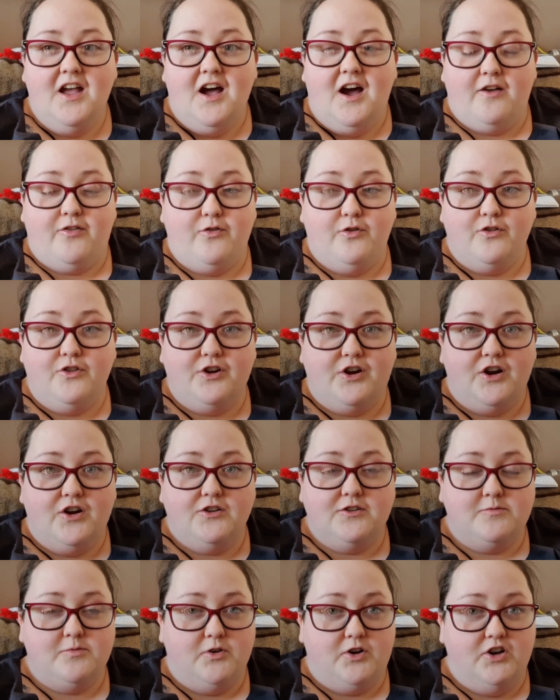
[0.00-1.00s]
I thought the
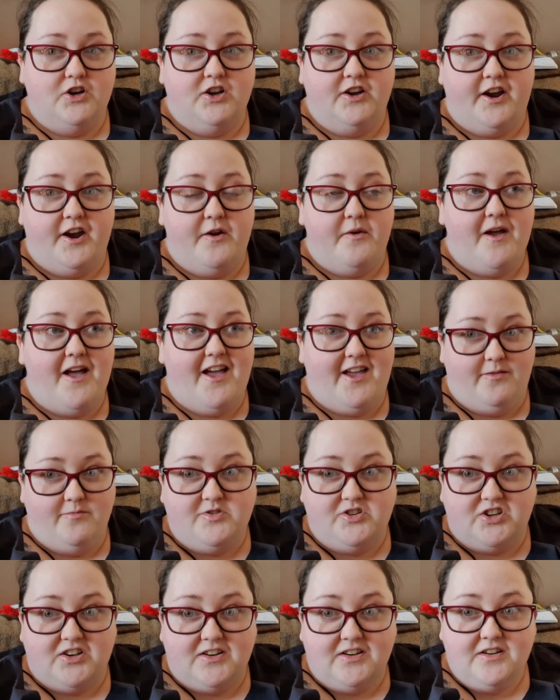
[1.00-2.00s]
girls were gonna go
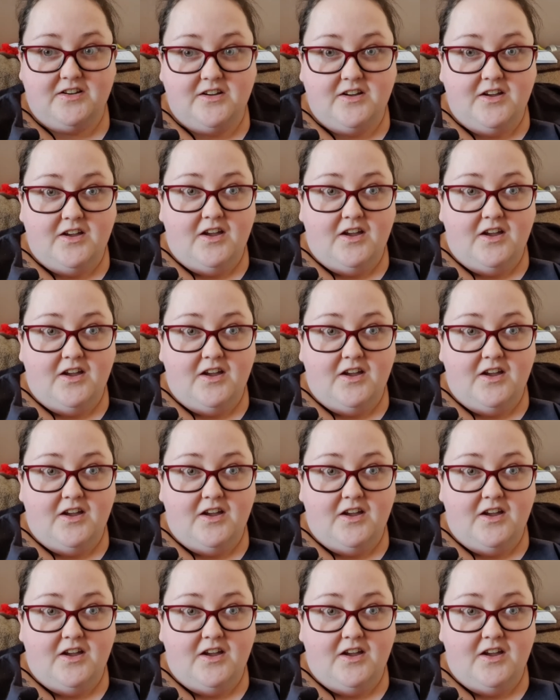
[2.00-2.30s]
apeshit.